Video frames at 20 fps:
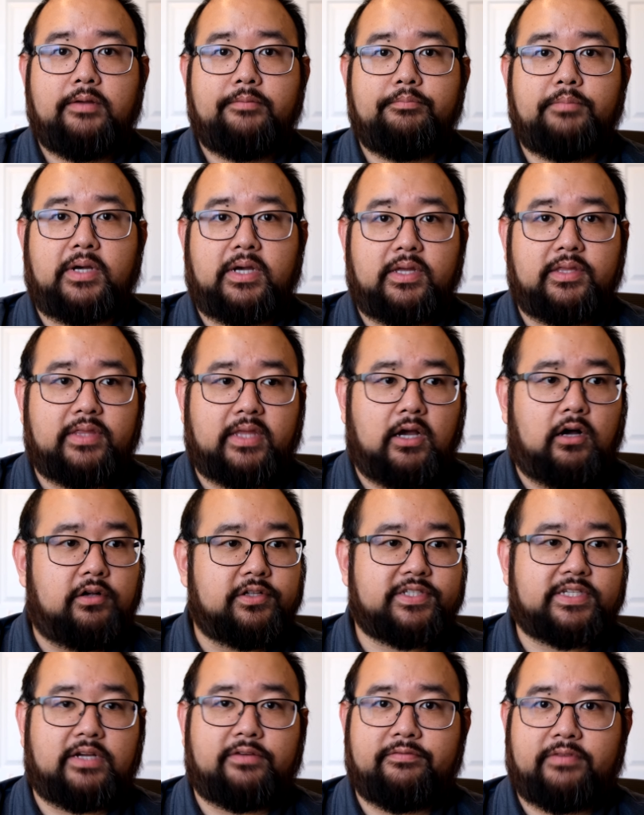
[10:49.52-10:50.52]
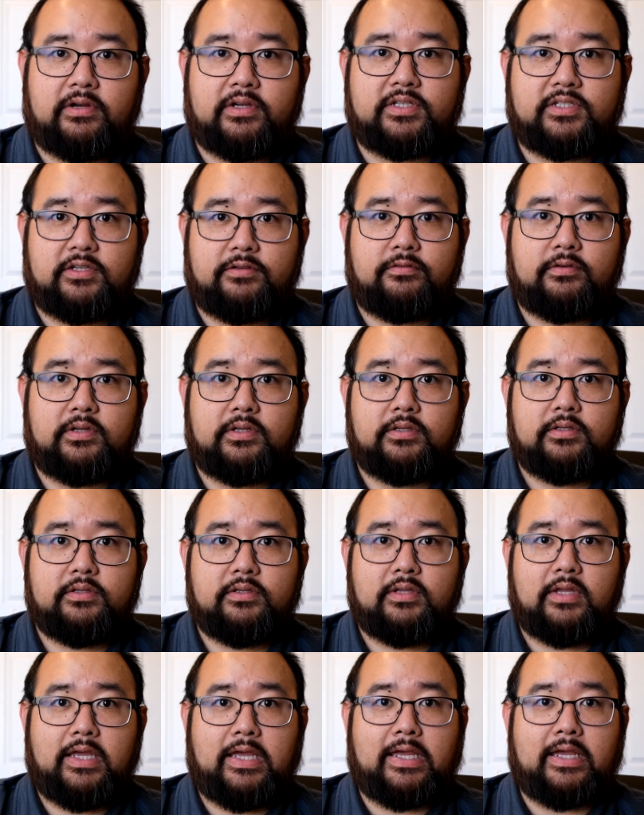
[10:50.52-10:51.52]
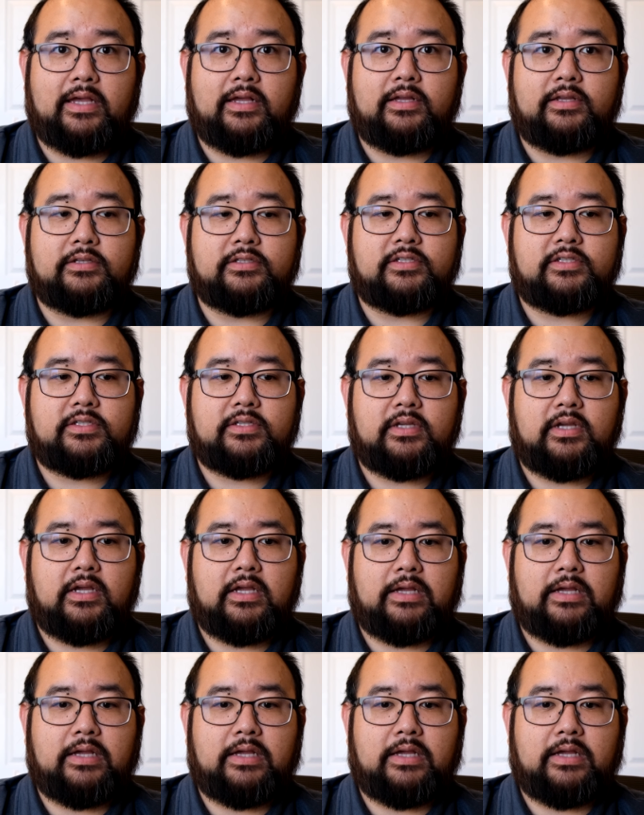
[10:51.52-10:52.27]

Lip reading: but they all sound very different. And